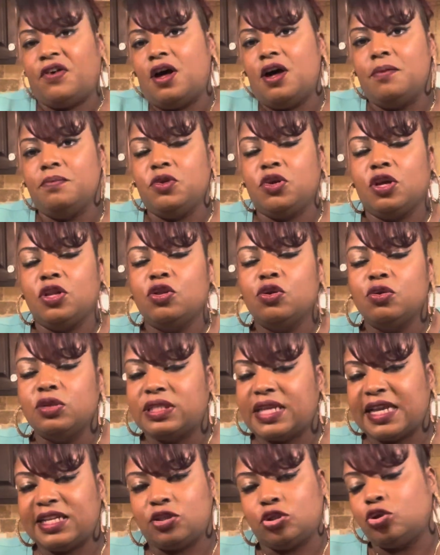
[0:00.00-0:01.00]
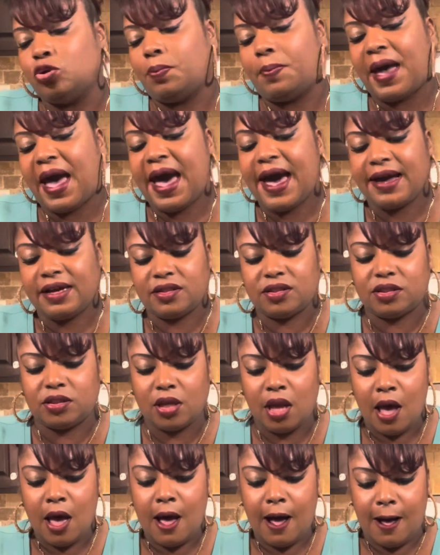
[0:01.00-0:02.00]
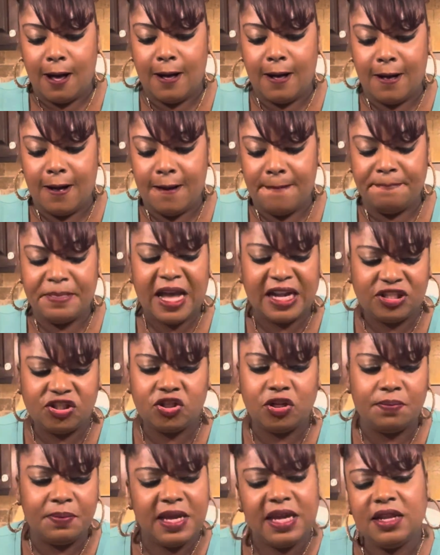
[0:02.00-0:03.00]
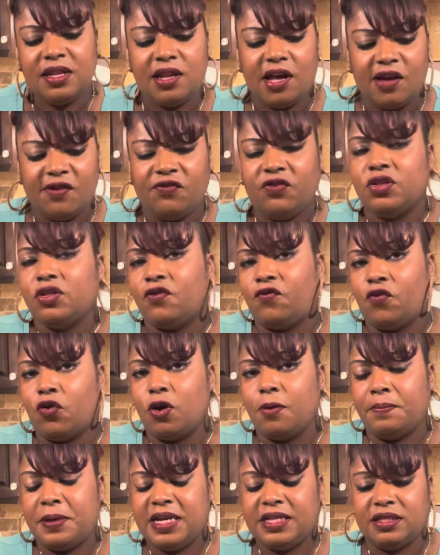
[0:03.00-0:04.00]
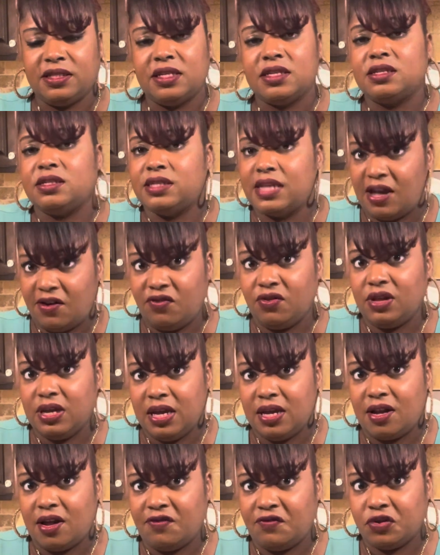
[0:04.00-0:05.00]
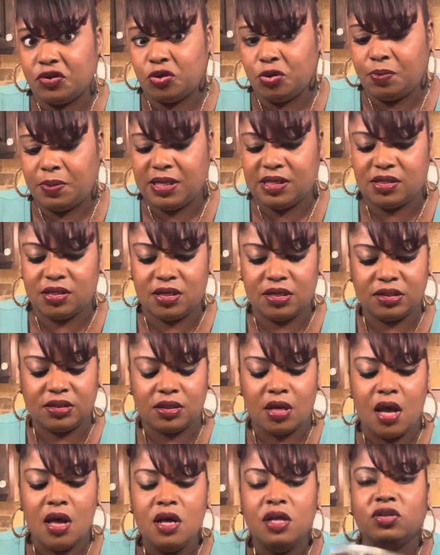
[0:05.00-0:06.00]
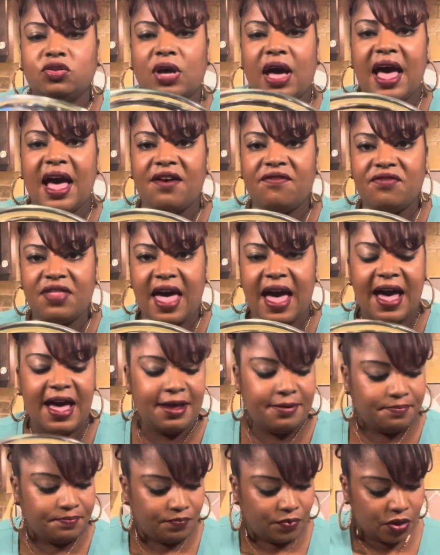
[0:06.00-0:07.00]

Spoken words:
You can use like 2 packs. That should be enough for the 4 pizzas. Definitely enough for 2 pizzas. So I have that.